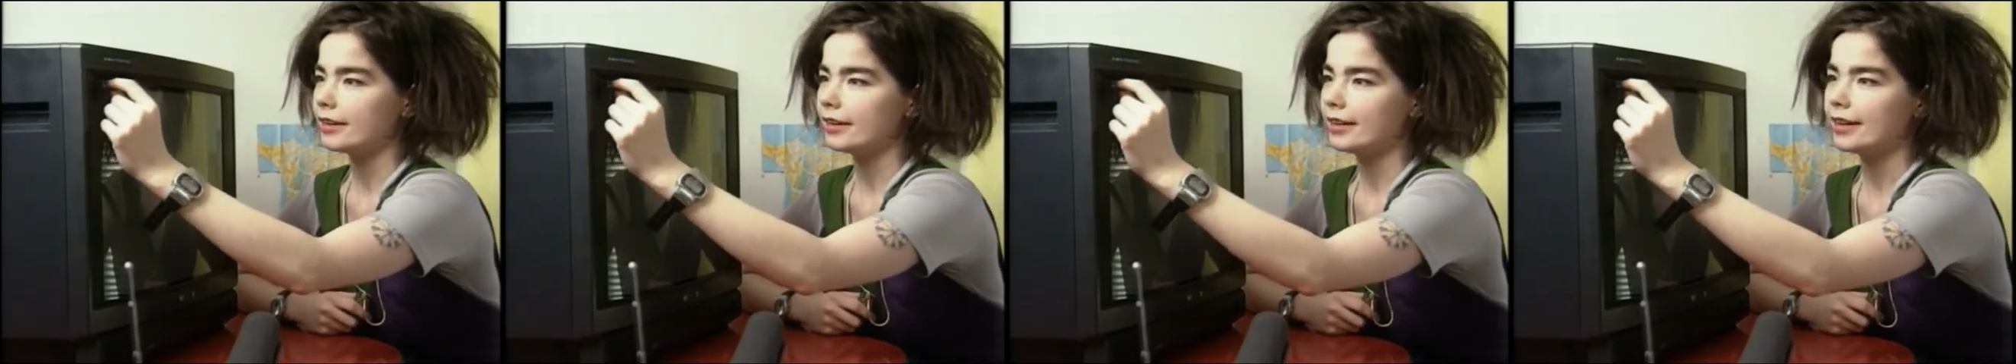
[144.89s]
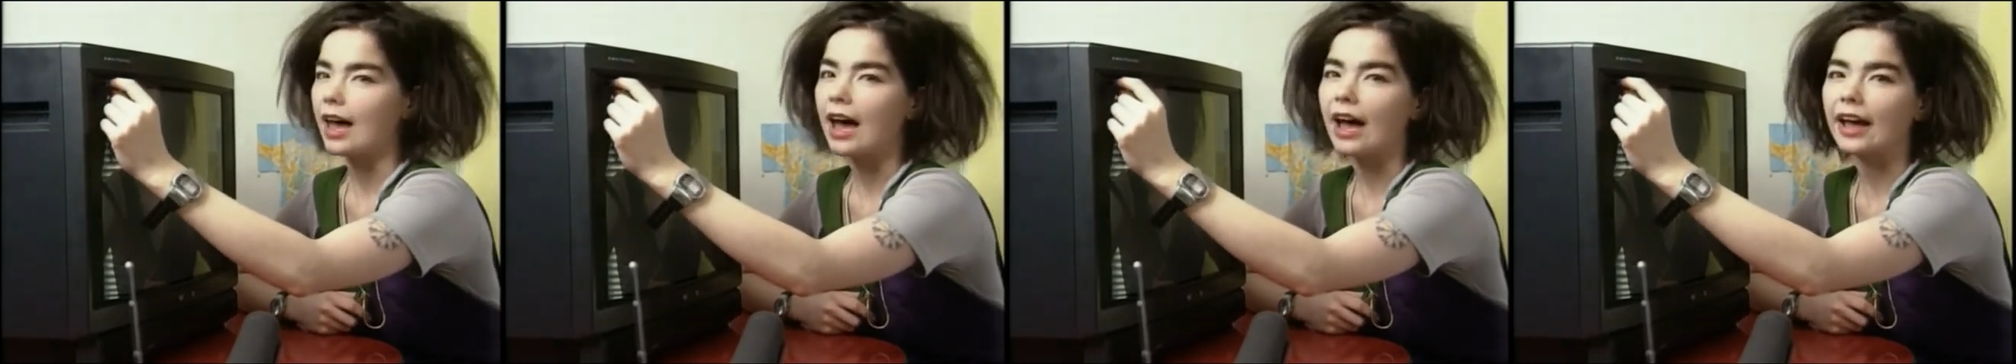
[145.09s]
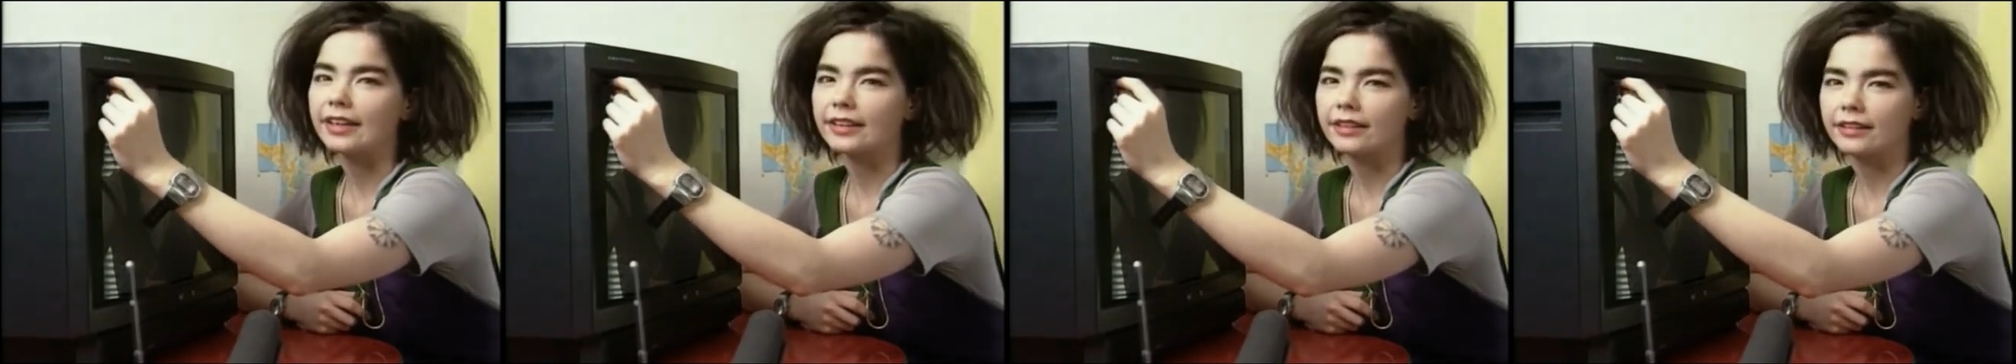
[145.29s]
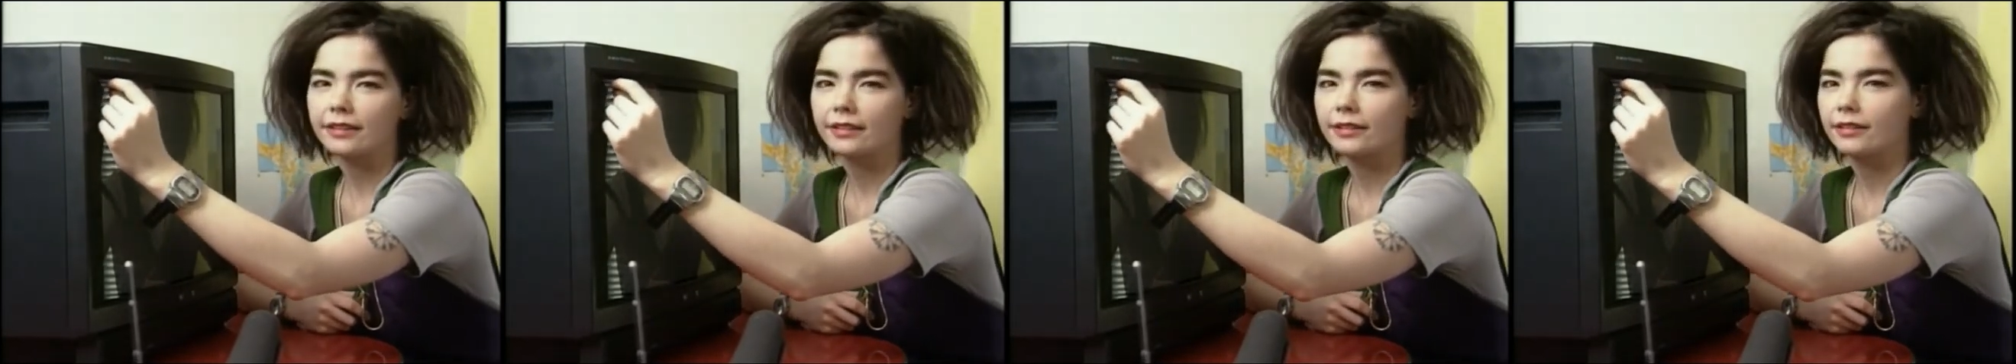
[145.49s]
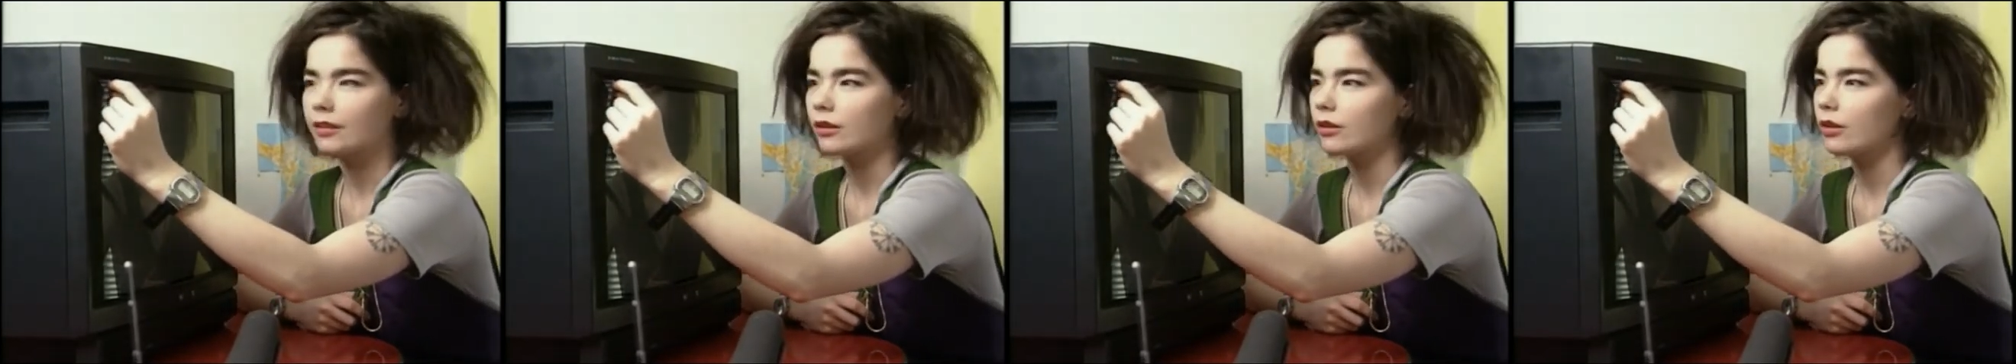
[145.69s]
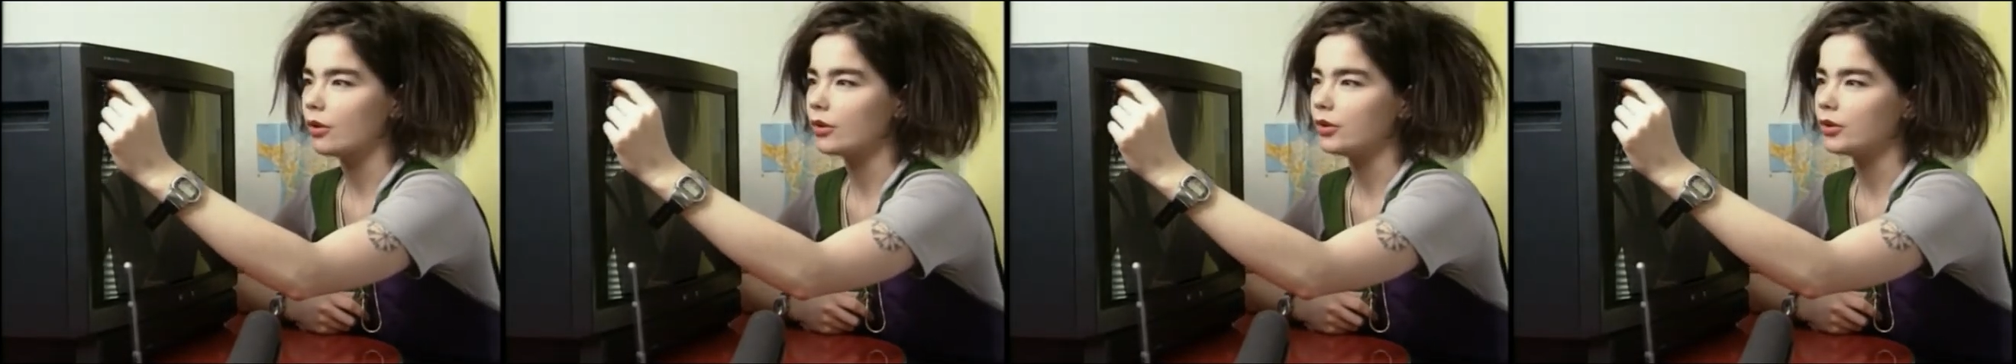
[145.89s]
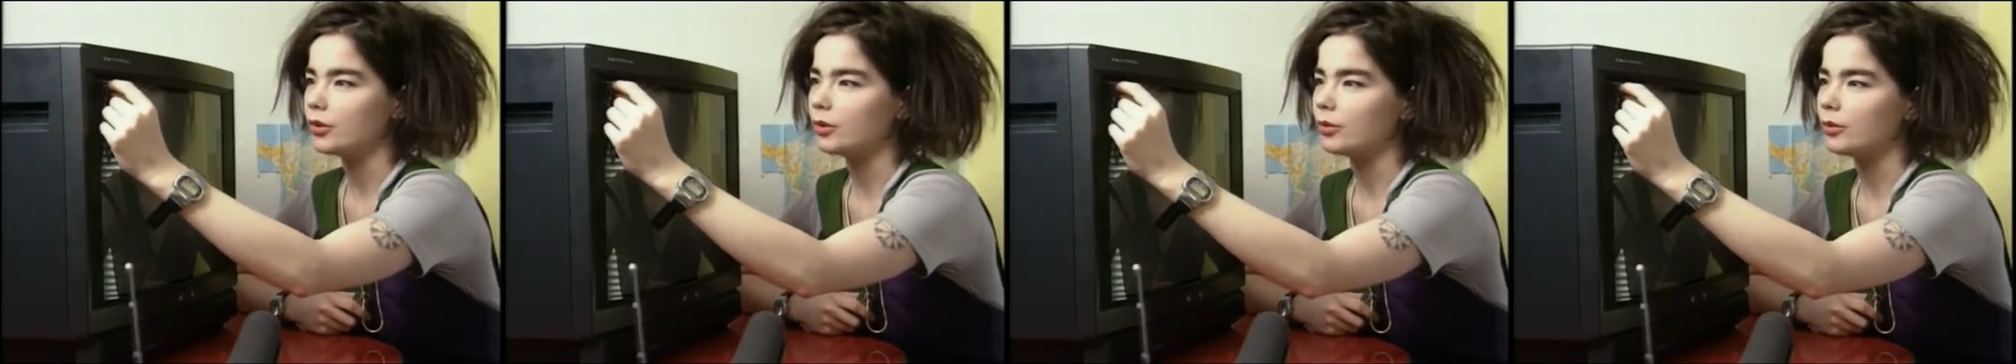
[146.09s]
light on